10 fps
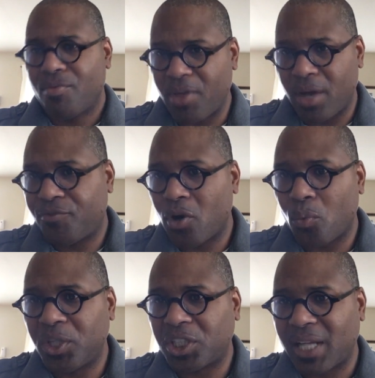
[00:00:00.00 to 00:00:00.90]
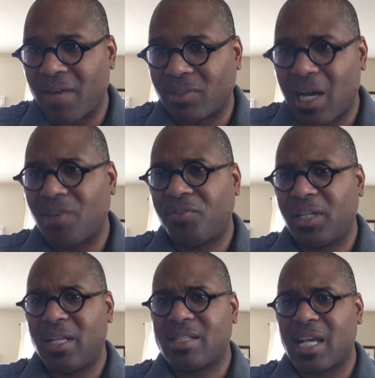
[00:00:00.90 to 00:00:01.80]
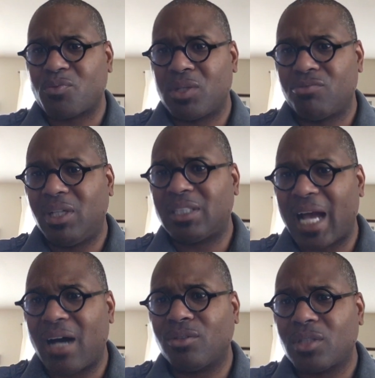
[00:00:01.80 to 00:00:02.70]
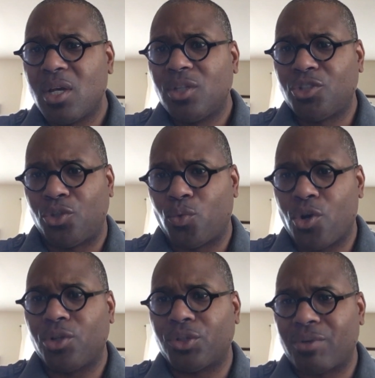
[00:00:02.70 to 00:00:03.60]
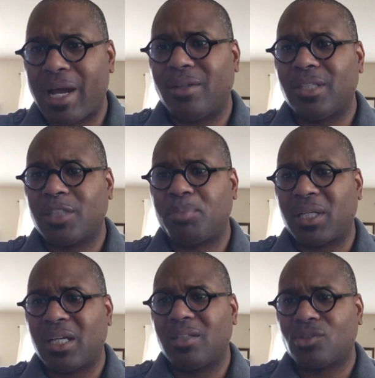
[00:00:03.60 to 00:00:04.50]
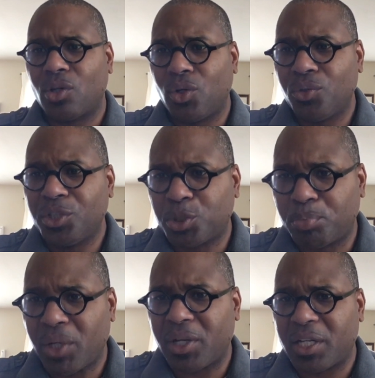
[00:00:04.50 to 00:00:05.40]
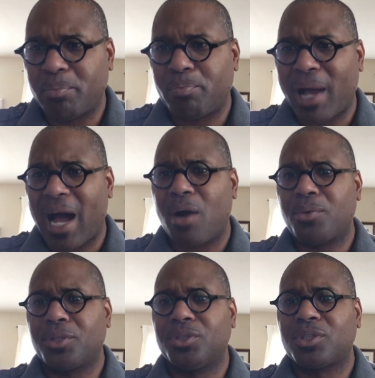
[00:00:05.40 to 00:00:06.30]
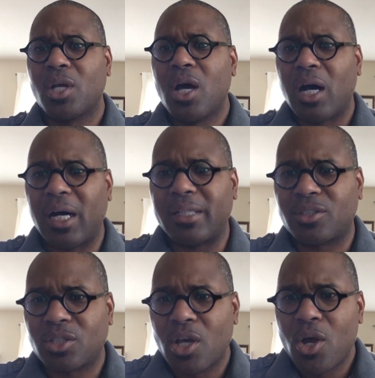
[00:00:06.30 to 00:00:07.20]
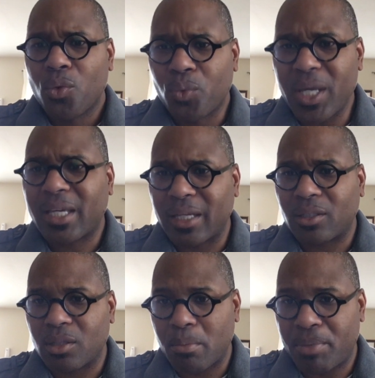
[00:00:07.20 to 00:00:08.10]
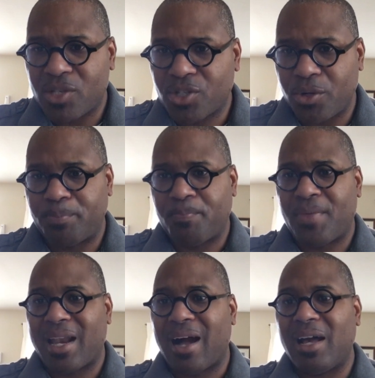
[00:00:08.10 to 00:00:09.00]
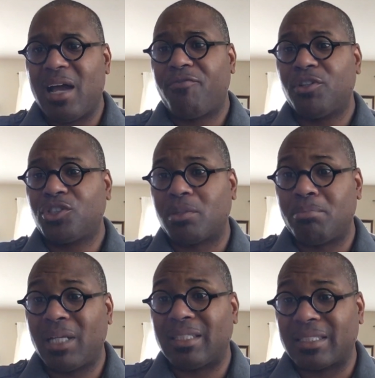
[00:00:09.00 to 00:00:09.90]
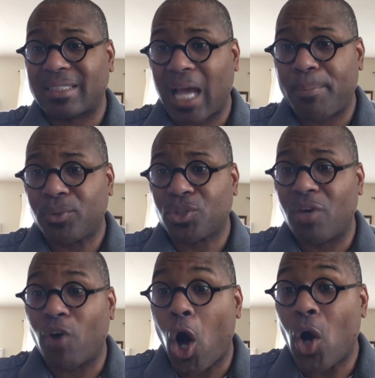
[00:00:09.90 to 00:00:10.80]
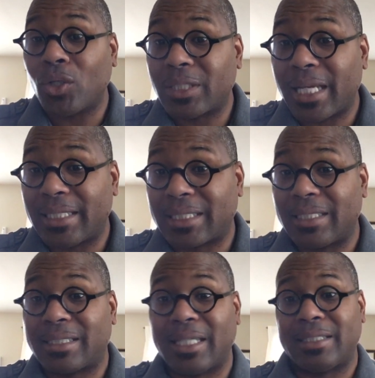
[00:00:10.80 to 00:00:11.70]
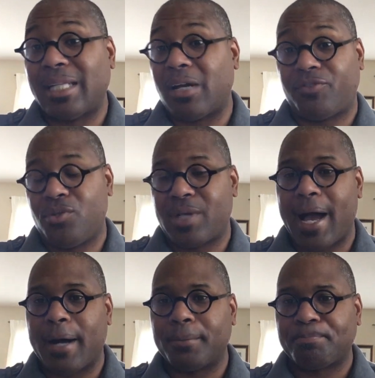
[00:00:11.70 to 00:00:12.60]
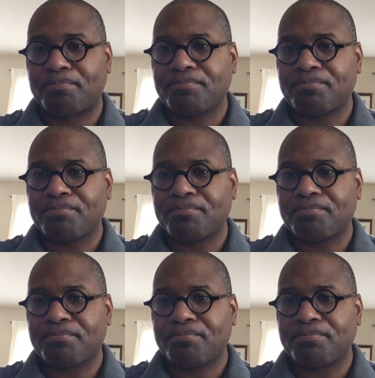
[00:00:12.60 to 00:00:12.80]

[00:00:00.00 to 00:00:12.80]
Therefore, we should have confidence as we reach out to the world around us because the Holy Spirit empowers us. We can be certain that our efforts to make disciples of all nations is not futile